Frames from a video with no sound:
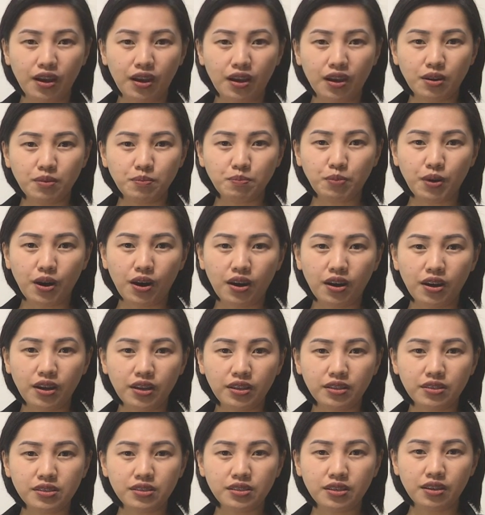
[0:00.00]

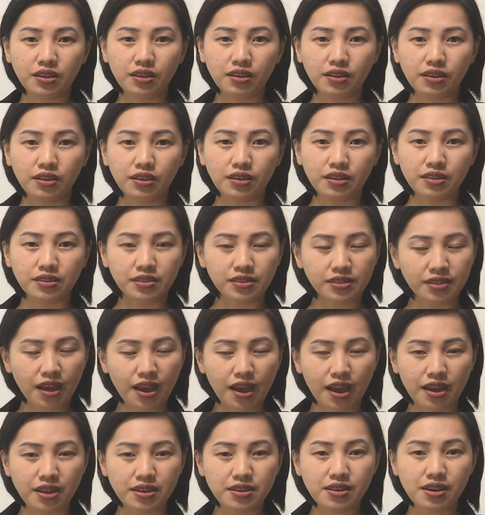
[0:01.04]
but
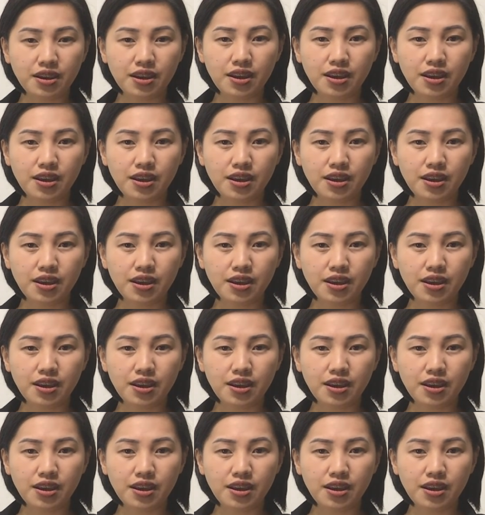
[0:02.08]
instead